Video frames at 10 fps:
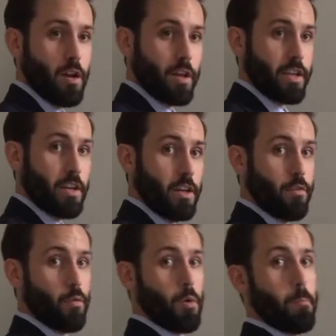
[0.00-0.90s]
again,
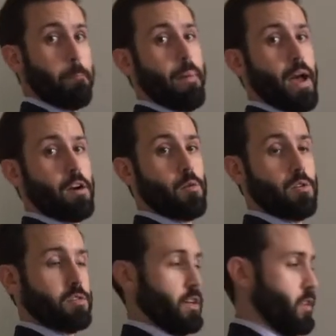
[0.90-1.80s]
if we're
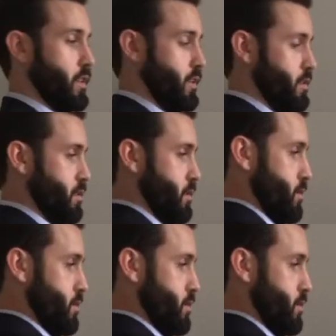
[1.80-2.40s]
backwards like this,